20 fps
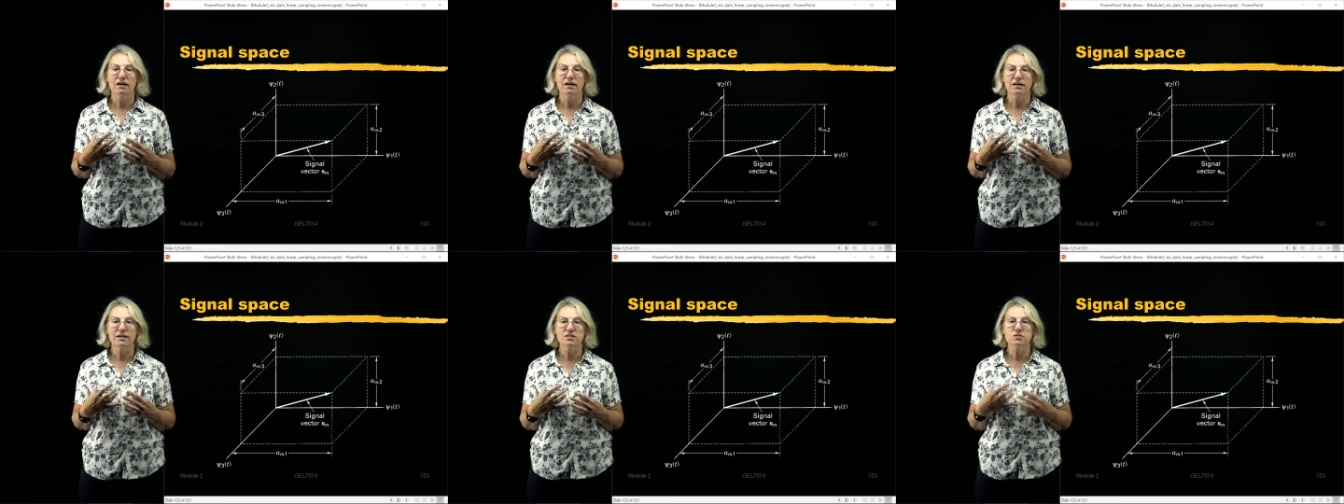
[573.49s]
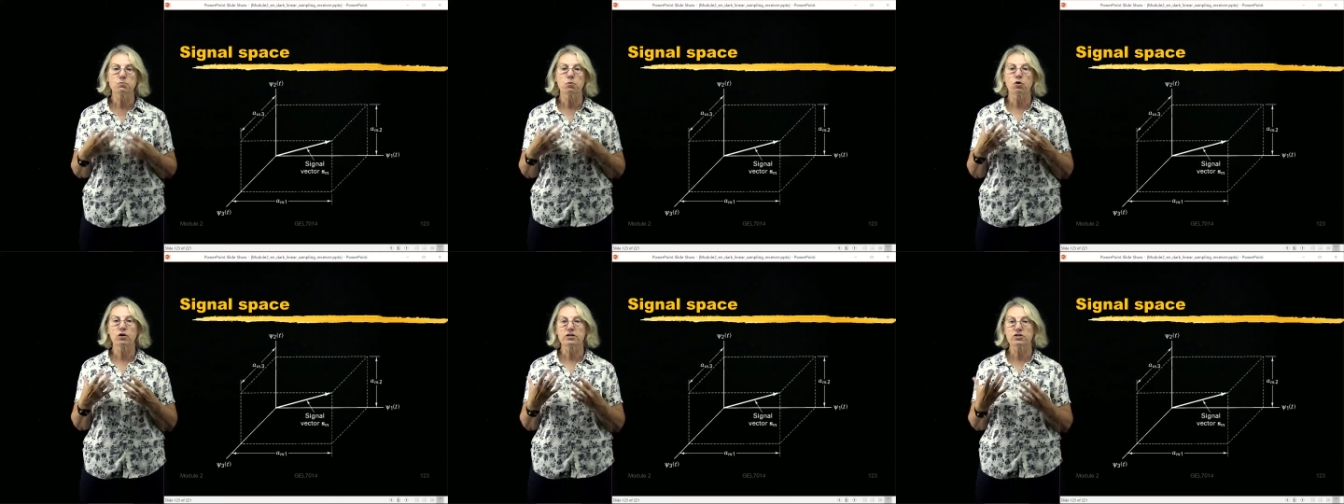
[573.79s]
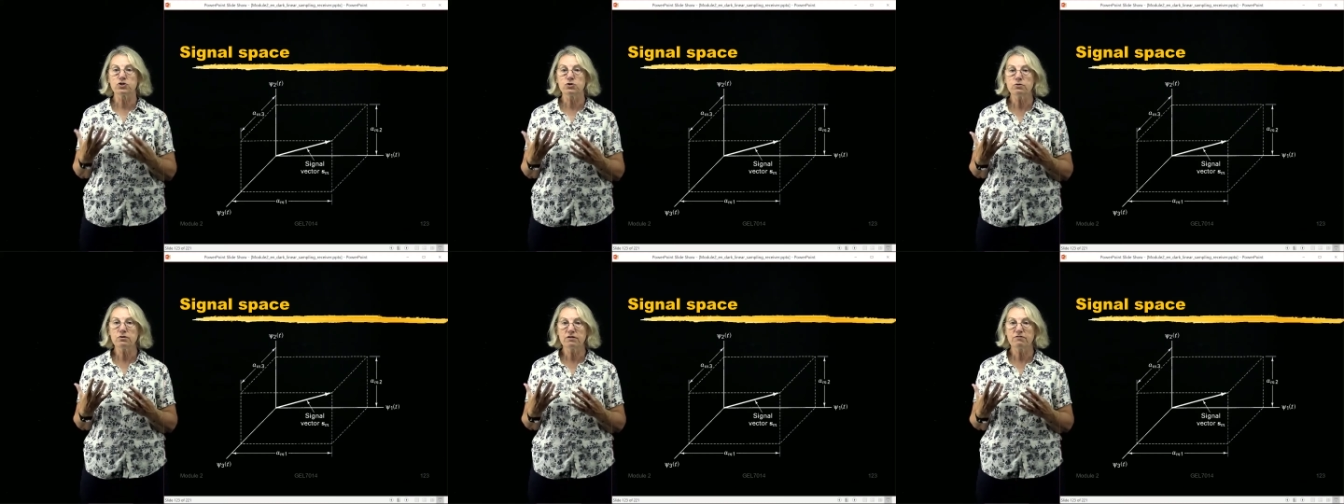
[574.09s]
is more
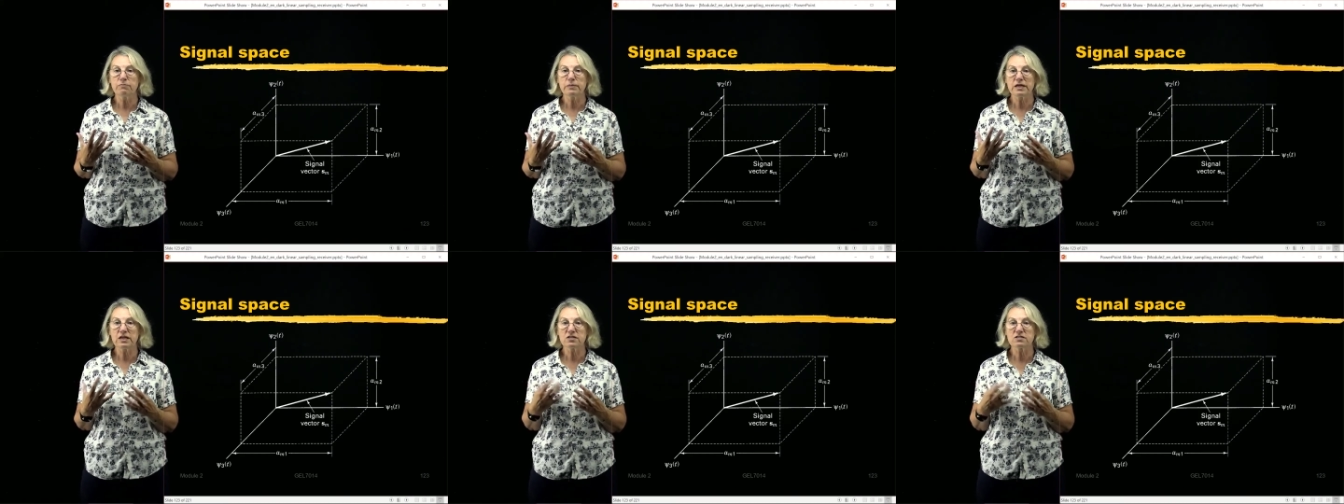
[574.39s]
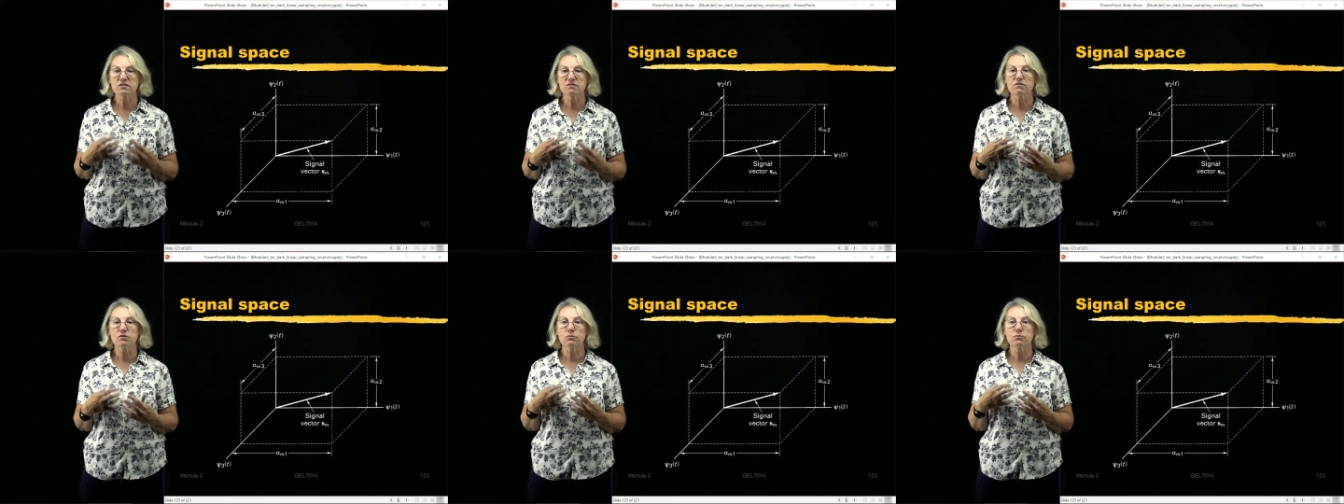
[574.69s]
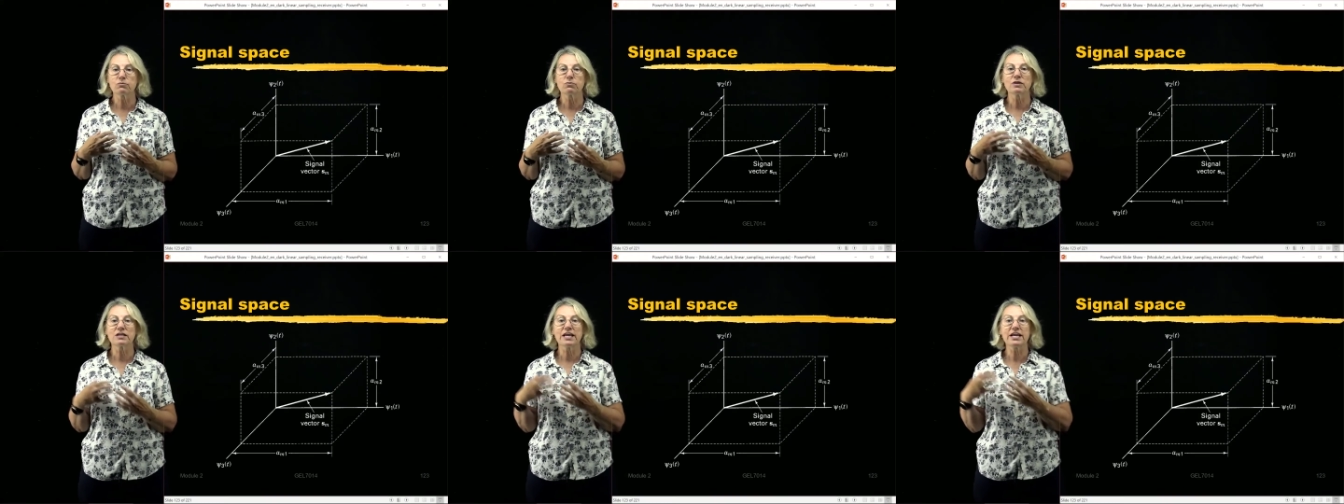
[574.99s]
intuitive because of the
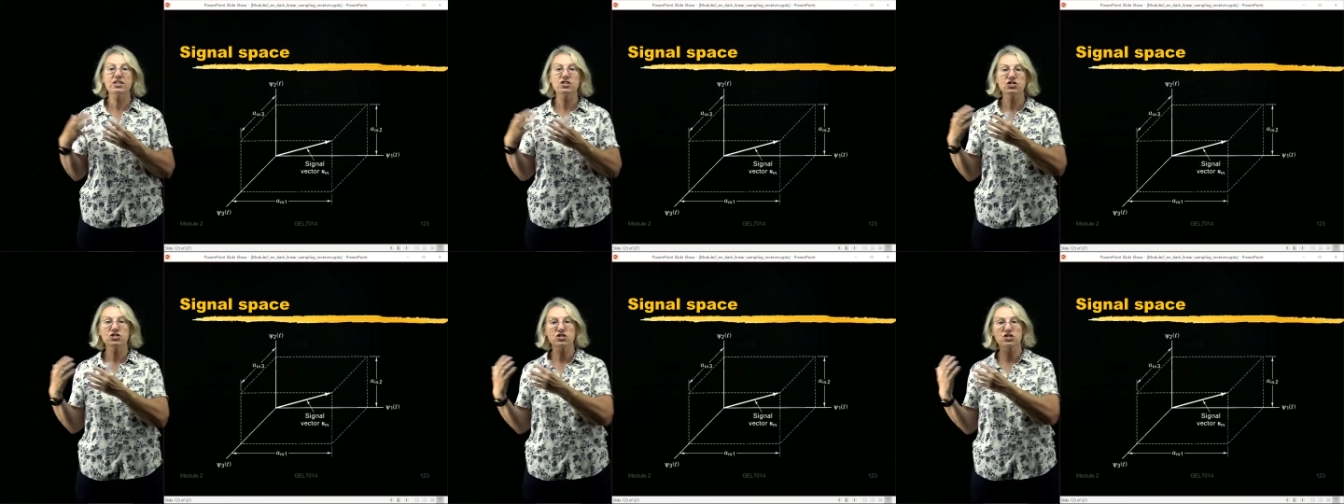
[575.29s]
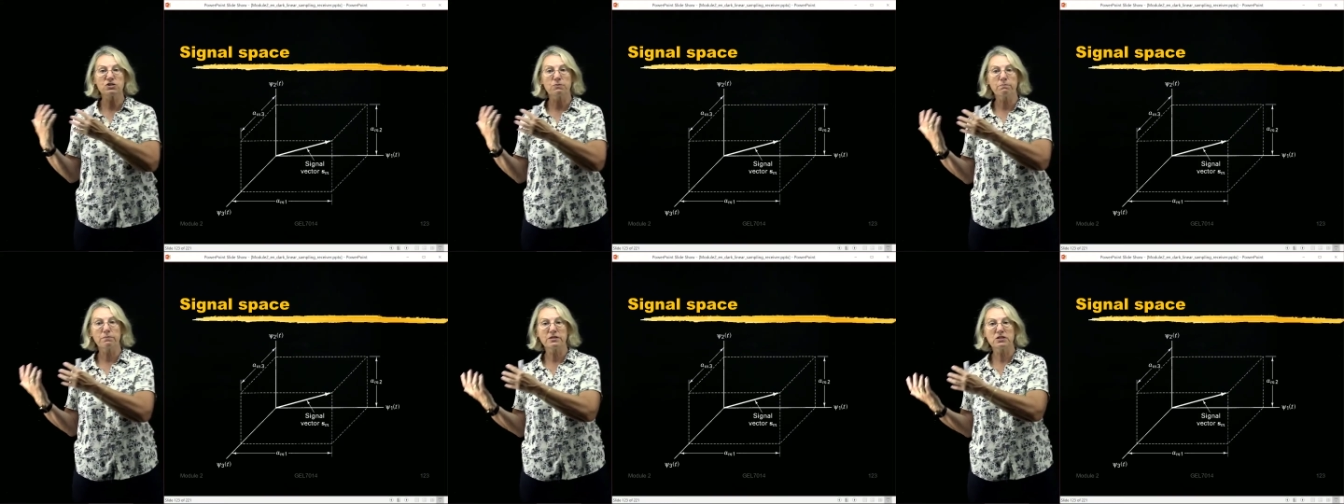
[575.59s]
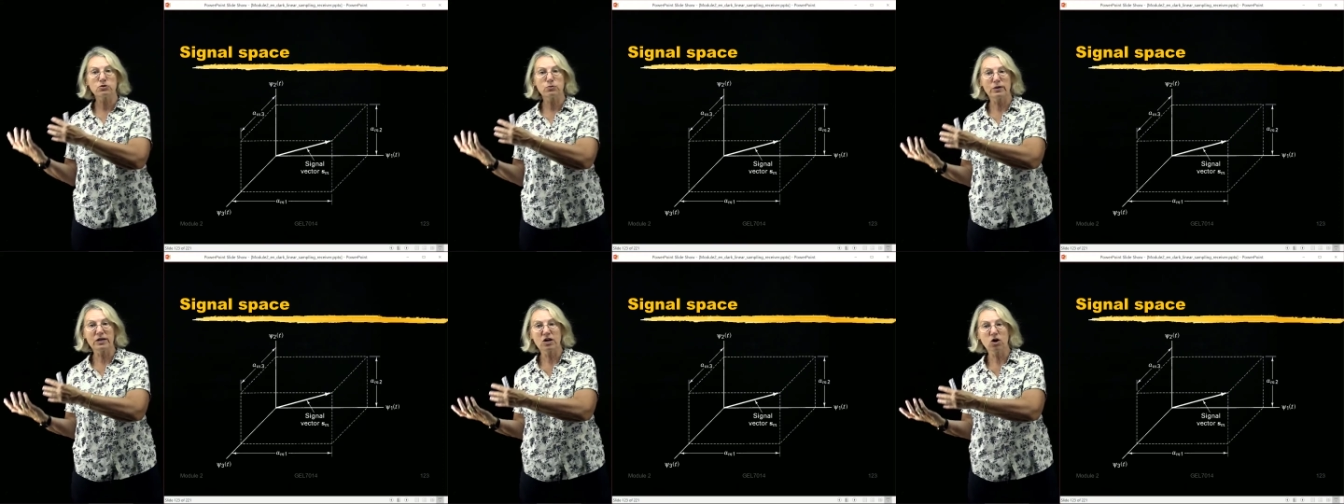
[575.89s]
relationship between